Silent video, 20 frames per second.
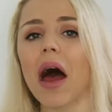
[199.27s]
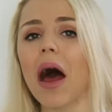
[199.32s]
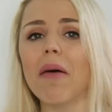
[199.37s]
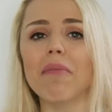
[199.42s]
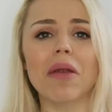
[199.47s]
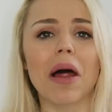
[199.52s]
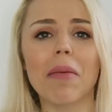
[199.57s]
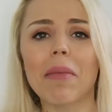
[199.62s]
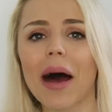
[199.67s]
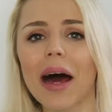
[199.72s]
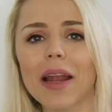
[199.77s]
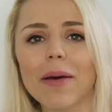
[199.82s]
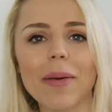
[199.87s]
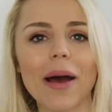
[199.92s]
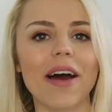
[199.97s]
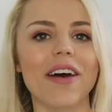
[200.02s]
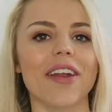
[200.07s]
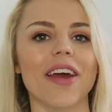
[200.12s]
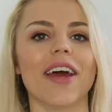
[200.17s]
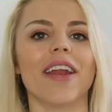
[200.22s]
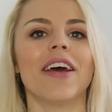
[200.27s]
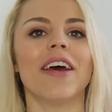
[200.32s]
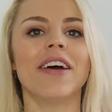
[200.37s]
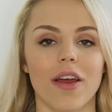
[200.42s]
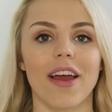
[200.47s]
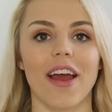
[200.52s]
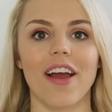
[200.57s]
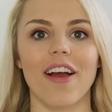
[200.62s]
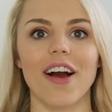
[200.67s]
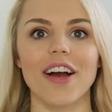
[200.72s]
I'm not mad about it.
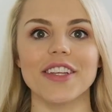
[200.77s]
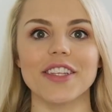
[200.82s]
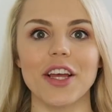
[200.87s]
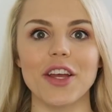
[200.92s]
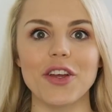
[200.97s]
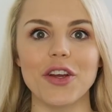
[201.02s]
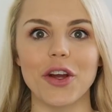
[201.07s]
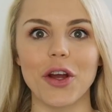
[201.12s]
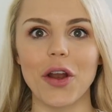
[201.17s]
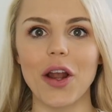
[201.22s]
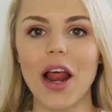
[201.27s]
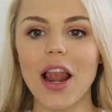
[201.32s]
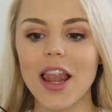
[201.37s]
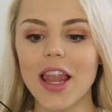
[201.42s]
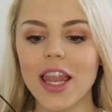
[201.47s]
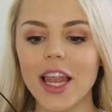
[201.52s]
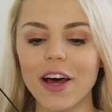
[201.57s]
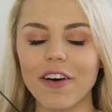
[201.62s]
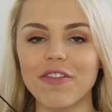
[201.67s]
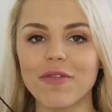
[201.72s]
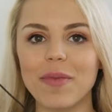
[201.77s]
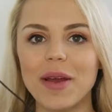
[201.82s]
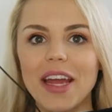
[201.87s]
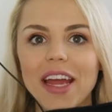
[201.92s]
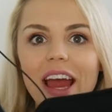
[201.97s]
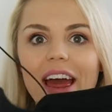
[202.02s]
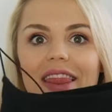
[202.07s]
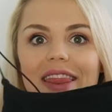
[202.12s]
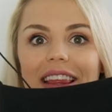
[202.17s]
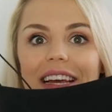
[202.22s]
Okay guys, you're gonna love
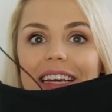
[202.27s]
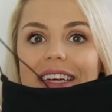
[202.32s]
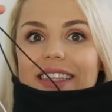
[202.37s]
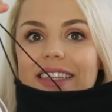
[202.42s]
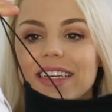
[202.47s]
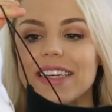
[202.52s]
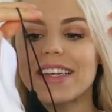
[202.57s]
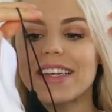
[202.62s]
me. These